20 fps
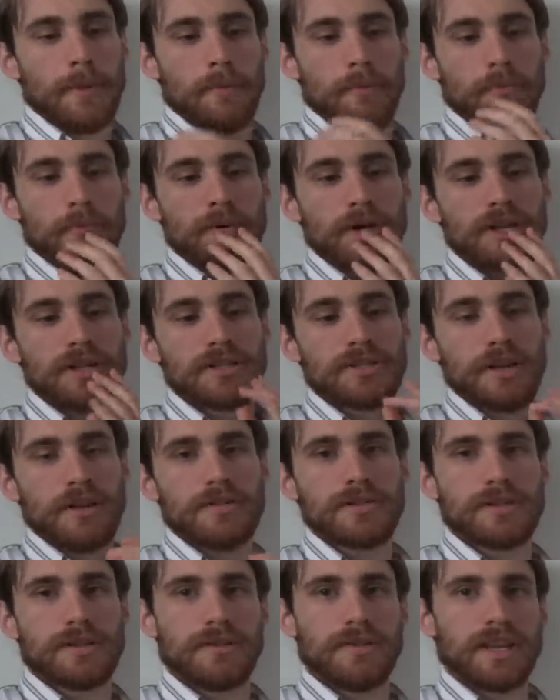But it's
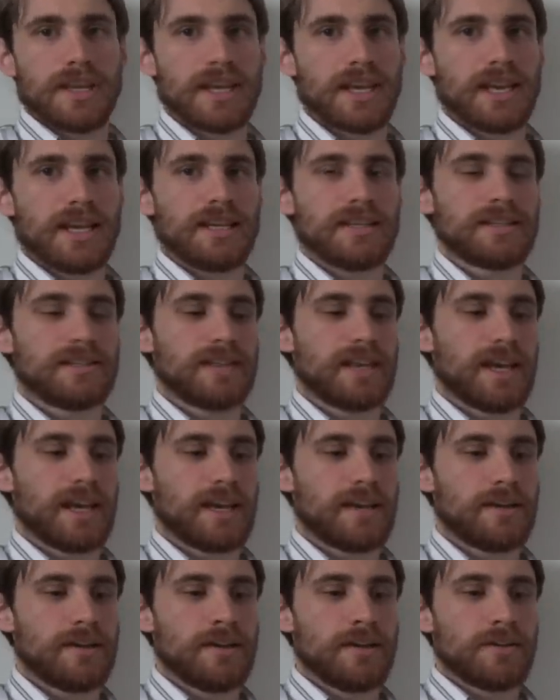also the case
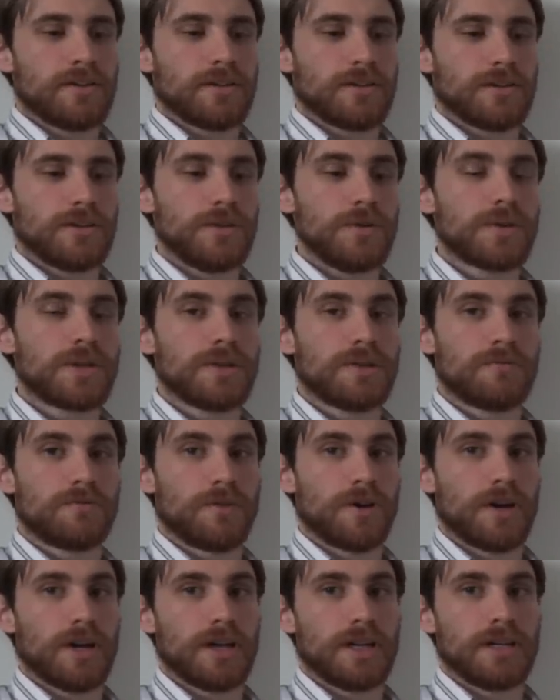that you can
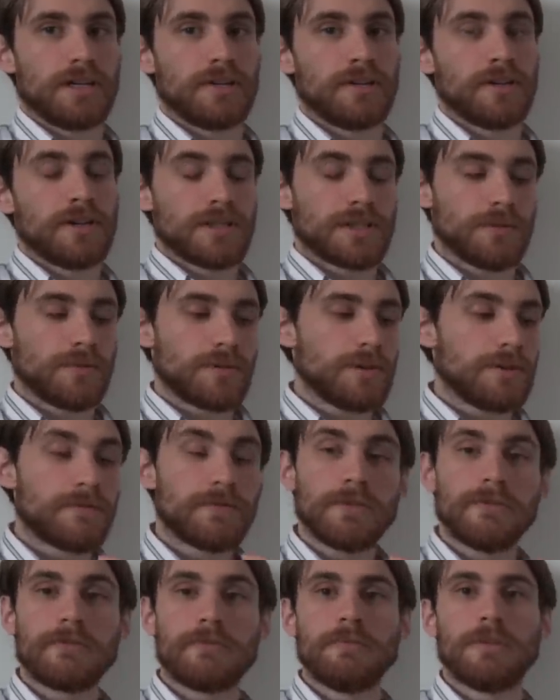run... So
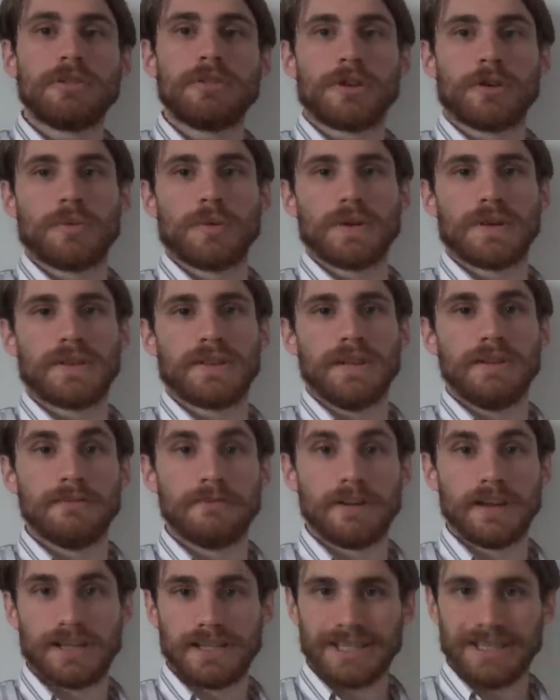if you're familiar with
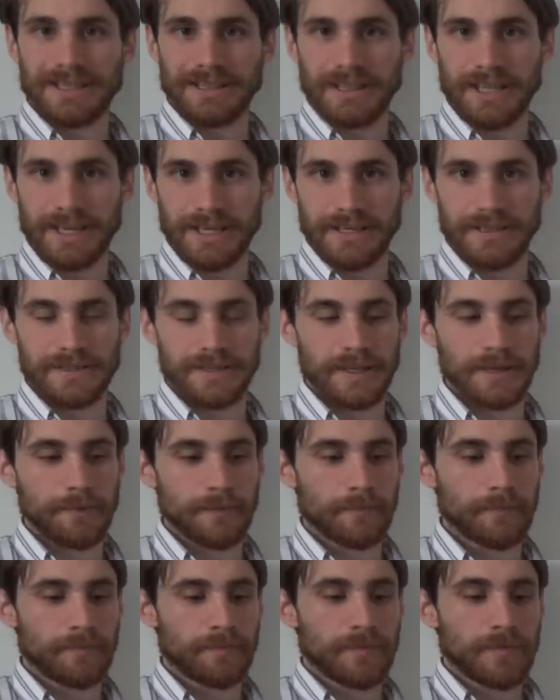Infect in Legacy,
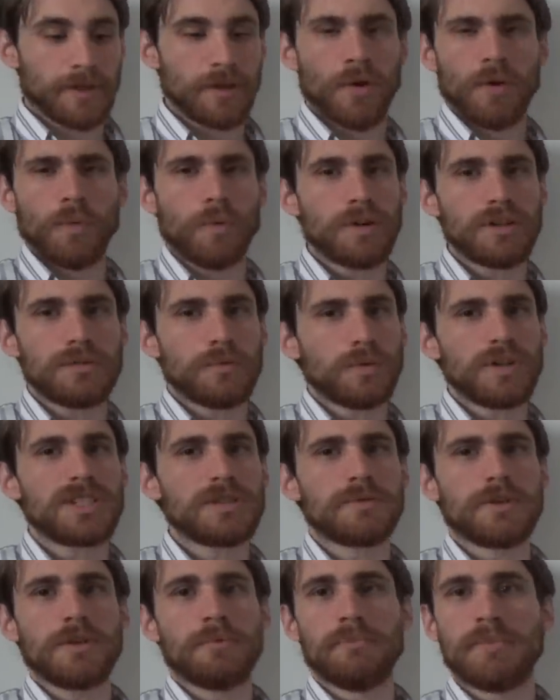what,
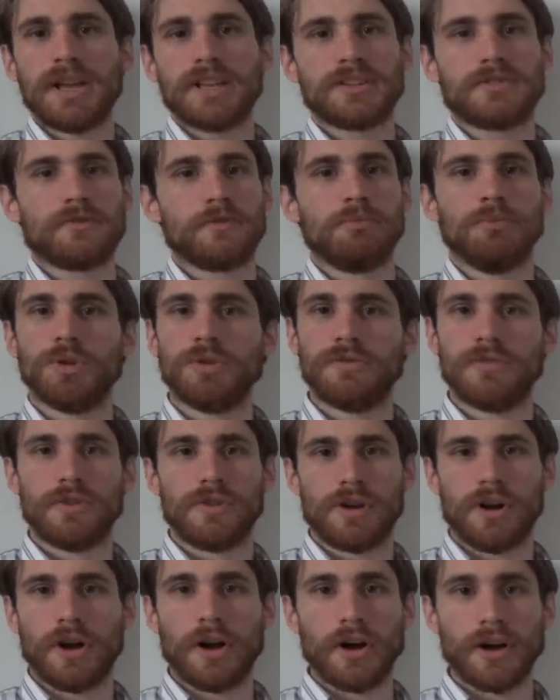what's the best
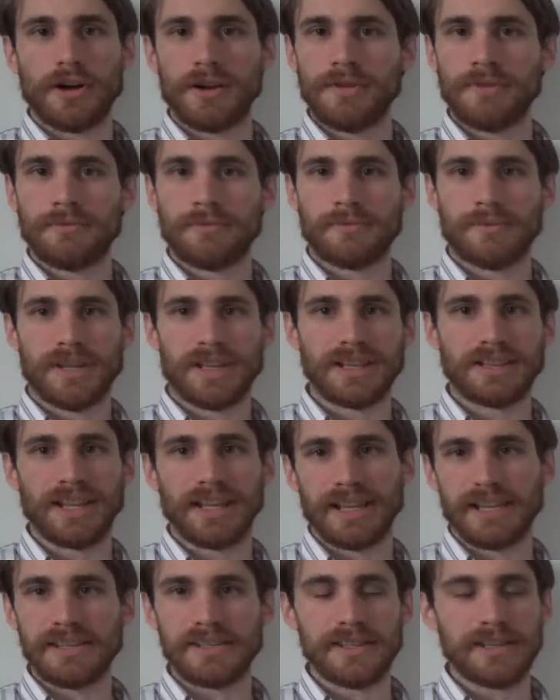removal card in
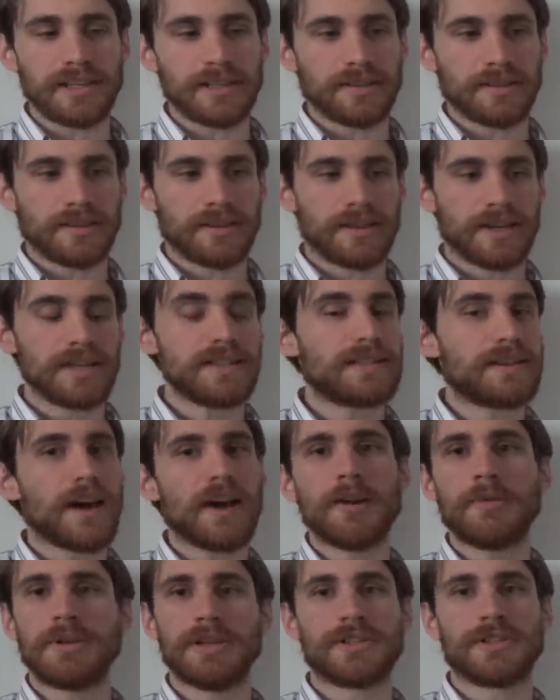Legacy? It's
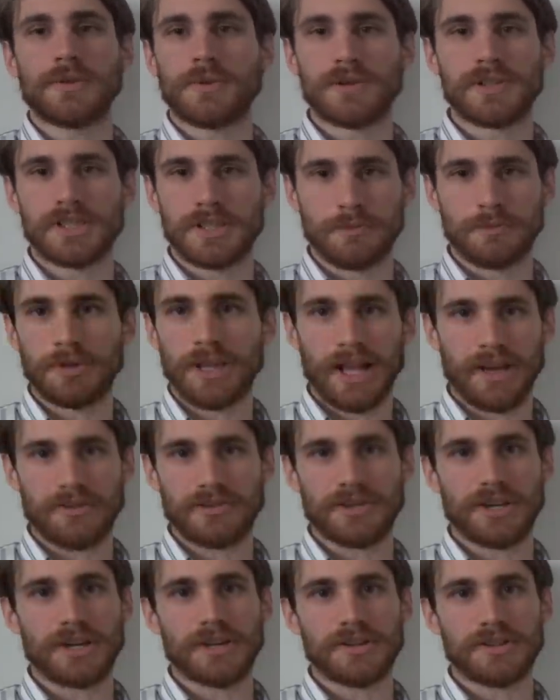got to be Swords to
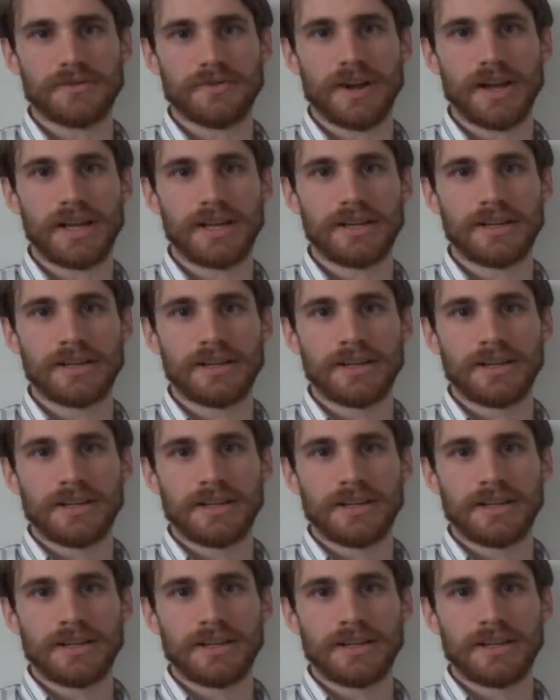Plowshares, right?